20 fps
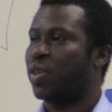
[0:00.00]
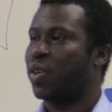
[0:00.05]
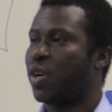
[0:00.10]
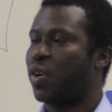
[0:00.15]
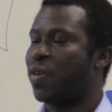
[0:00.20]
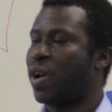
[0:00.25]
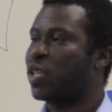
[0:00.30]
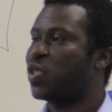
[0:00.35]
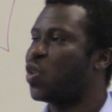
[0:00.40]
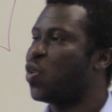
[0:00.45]
All
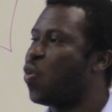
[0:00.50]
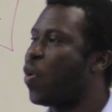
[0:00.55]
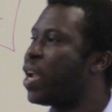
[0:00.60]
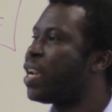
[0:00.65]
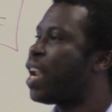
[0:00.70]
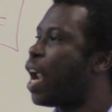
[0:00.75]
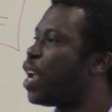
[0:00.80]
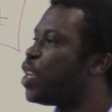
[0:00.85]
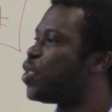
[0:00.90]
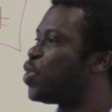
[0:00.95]
right, so when
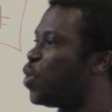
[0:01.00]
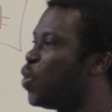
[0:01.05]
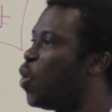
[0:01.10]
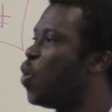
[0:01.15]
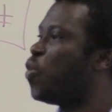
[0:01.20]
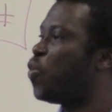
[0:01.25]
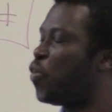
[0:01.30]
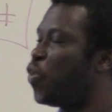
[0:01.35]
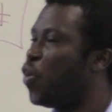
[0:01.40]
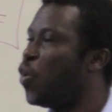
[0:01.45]
there is
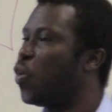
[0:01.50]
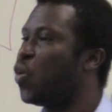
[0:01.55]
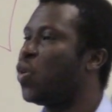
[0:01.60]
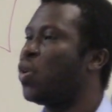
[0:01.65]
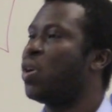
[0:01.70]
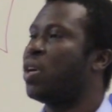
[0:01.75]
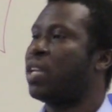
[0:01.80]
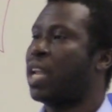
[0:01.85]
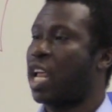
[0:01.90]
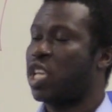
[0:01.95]
low flow,
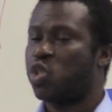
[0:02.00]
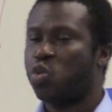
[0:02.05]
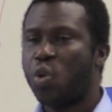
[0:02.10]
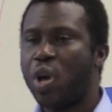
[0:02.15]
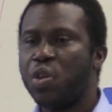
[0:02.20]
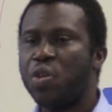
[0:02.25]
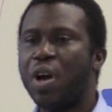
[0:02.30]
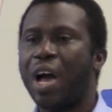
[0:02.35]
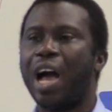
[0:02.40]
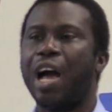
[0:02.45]
that's
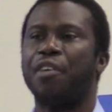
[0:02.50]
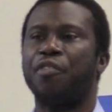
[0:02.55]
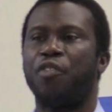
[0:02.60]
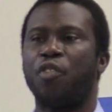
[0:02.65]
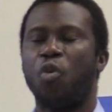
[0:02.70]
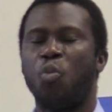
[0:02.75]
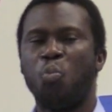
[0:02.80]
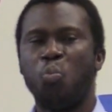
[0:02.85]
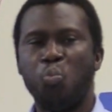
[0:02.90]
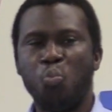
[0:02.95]
when you have
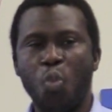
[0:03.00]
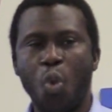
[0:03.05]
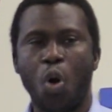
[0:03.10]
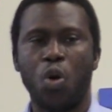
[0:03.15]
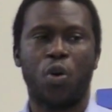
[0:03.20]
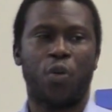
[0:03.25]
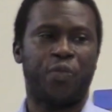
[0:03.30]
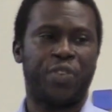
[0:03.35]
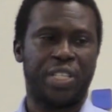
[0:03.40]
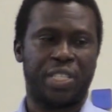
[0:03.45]

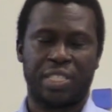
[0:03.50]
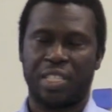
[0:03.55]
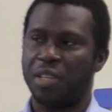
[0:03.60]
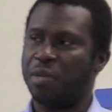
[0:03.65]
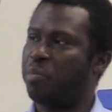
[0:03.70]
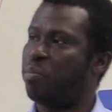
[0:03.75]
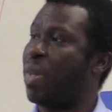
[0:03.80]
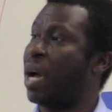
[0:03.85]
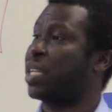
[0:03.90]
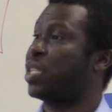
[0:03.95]
more of this
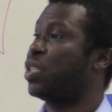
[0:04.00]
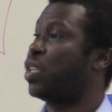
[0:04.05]
impact.